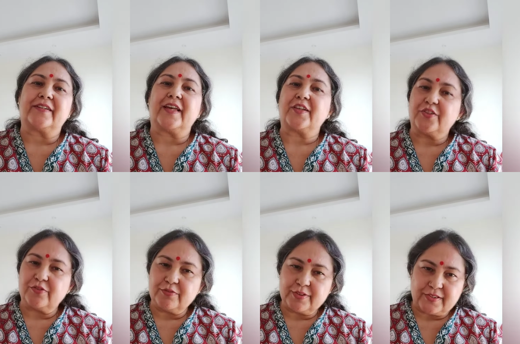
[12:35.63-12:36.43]
thank
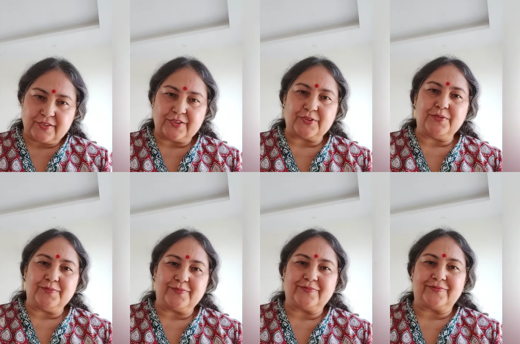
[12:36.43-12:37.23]
you and see you
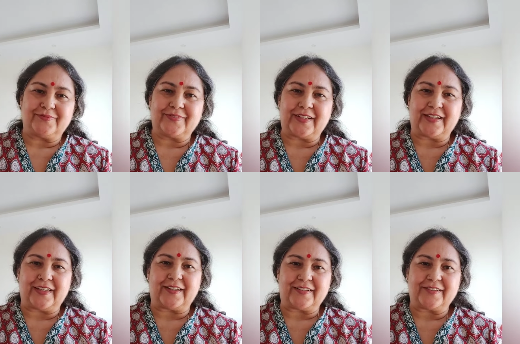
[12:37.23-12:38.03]

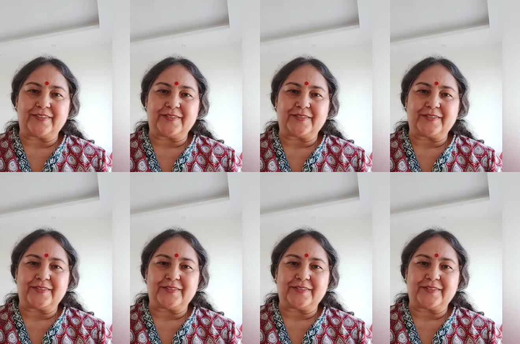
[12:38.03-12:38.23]
again